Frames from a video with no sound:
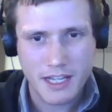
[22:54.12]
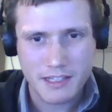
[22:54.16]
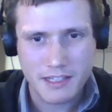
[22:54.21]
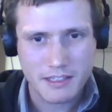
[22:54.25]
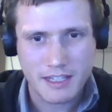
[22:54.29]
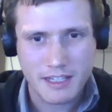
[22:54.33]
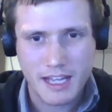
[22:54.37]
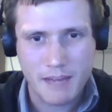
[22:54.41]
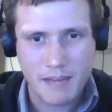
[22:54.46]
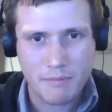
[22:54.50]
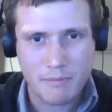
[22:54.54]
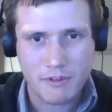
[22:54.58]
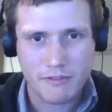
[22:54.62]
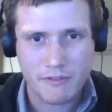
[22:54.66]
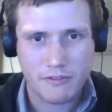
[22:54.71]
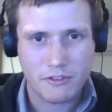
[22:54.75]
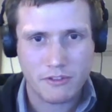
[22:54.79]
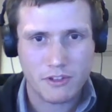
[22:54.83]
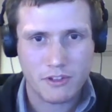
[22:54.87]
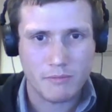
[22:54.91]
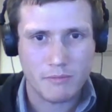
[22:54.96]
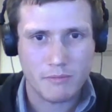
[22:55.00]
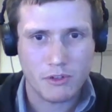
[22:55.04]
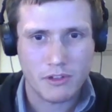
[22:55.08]
hasn't happened
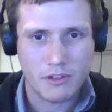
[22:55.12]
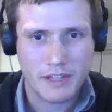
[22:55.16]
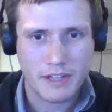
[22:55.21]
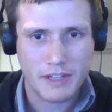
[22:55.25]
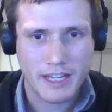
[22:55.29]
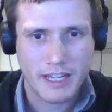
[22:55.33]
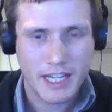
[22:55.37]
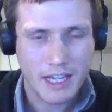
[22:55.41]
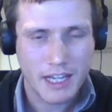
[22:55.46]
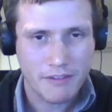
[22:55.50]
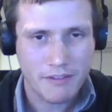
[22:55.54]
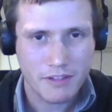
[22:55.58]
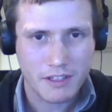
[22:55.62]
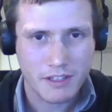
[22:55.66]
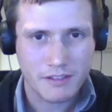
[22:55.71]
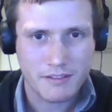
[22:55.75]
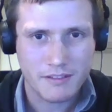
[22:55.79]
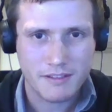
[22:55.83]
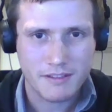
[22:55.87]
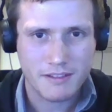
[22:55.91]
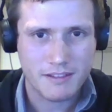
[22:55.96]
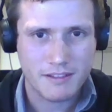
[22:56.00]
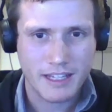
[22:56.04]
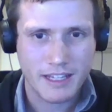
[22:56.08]
for them, or they
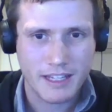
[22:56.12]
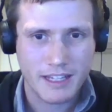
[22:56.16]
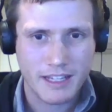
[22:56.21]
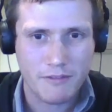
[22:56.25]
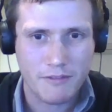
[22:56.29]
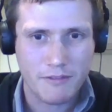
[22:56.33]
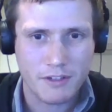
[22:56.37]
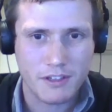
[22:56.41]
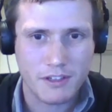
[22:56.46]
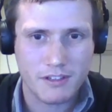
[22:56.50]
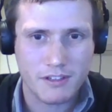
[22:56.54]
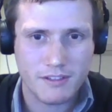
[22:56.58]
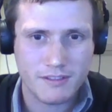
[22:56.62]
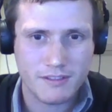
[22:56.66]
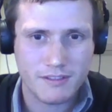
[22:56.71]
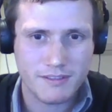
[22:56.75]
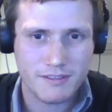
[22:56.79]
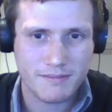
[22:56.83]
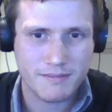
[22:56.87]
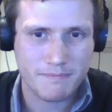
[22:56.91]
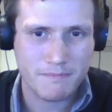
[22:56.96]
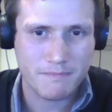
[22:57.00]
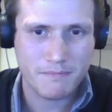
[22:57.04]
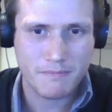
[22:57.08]
haven't
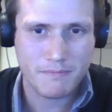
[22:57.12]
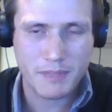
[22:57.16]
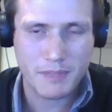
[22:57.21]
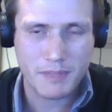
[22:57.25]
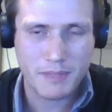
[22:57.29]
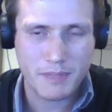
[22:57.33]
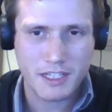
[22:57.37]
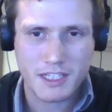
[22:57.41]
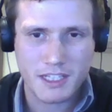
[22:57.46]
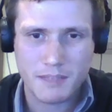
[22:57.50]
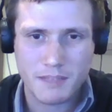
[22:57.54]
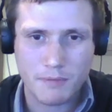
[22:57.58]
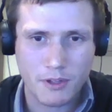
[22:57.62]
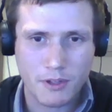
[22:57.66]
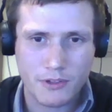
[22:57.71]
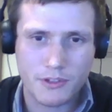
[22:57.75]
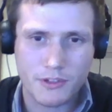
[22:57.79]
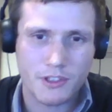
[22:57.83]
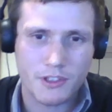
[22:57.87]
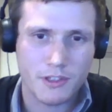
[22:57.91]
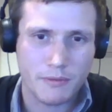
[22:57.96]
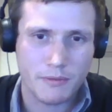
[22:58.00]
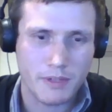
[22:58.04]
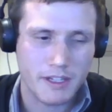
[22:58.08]
been
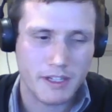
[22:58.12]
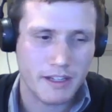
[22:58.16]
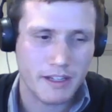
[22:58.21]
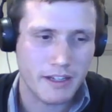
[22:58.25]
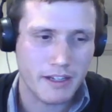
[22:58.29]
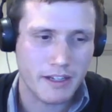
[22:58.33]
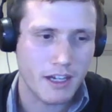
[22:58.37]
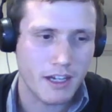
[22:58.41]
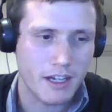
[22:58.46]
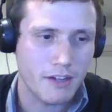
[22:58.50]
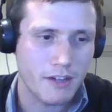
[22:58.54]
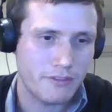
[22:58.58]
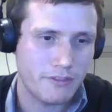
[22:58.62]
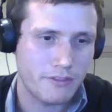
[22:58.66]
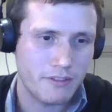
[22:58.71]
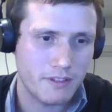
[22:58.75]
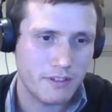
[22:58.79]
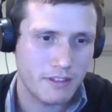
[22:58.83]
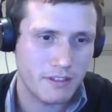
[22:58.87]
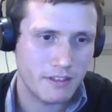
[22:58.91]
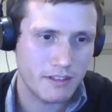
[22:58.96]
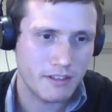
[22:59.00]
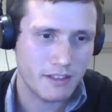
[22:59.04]
exposed to it enough.